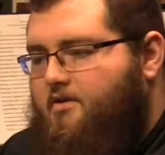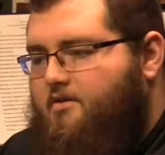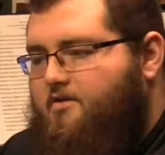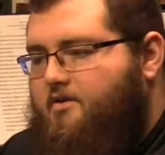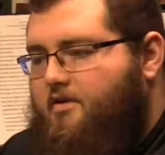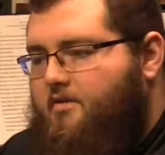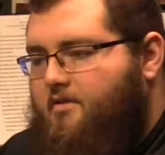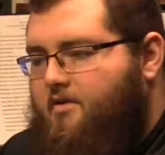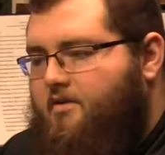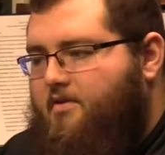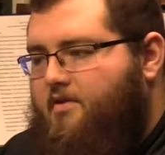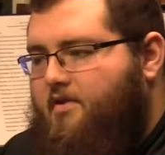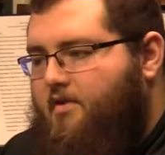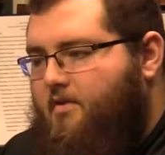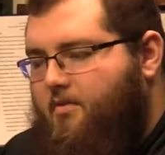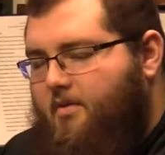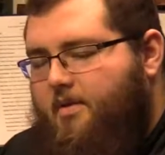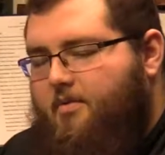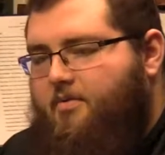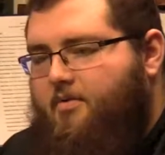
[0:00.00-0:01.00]
closely with
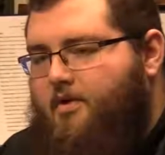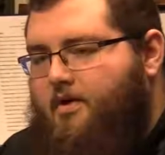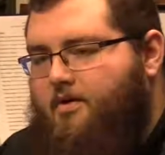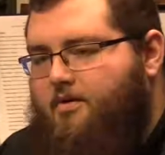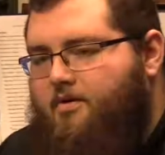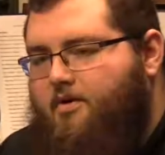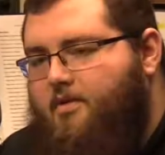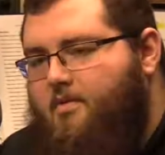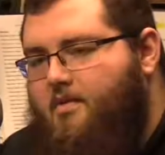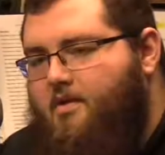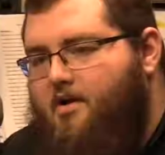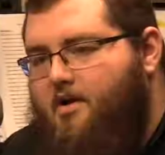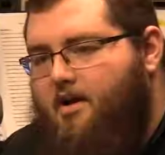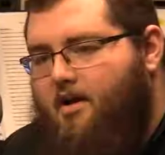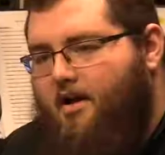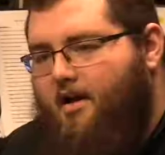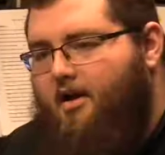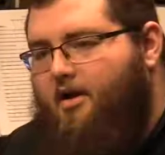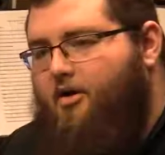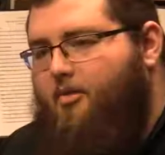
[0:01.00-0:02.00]
people here in the
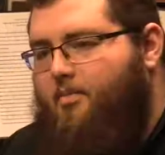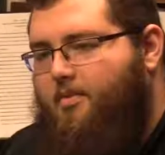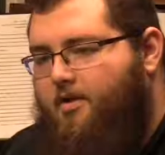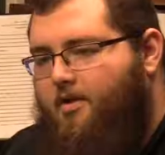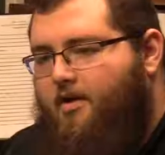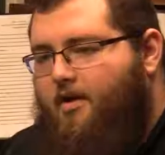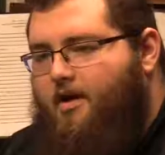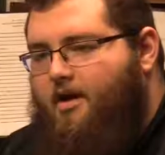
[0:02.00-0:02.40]
community to help